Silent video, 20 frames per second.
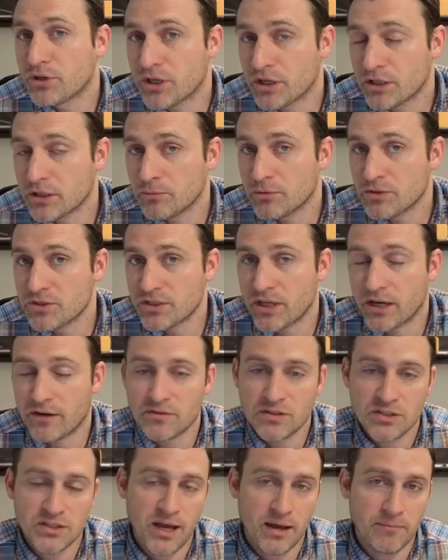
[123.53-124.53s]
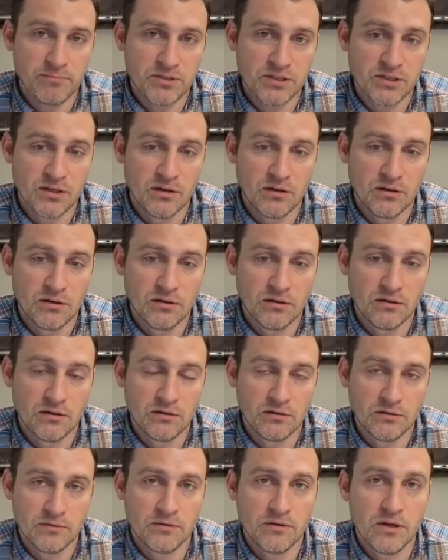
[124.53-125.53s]
set of steps.
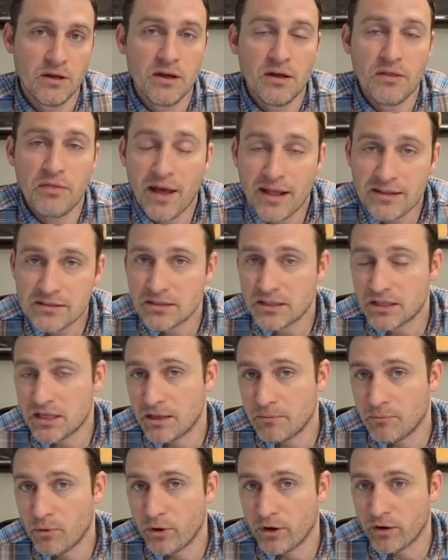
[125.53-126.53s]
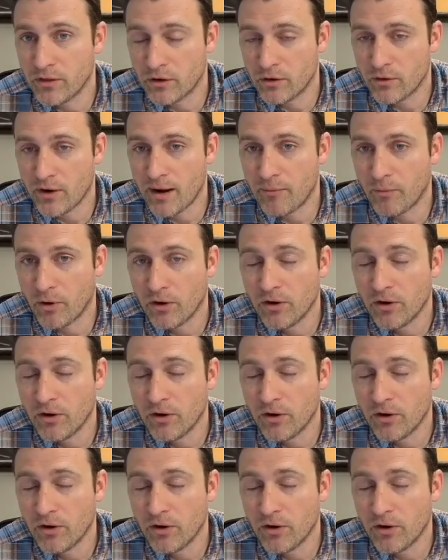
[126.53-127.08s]
That's the key point of the grammar,